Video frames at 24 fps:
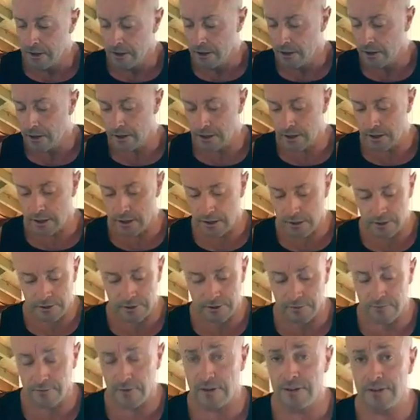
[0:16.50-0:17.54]

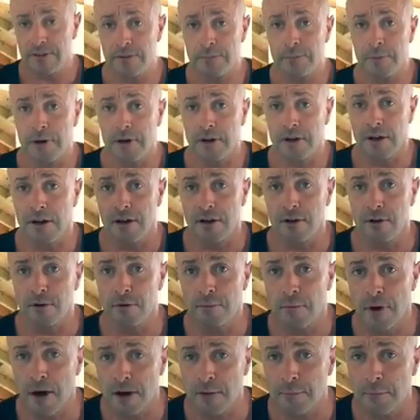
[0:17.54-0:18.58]
It's invented by a guy called
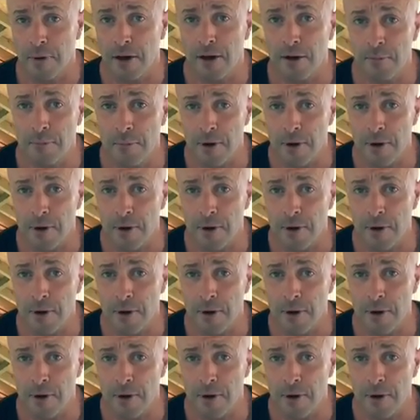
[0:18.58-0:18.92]
Mark Bell.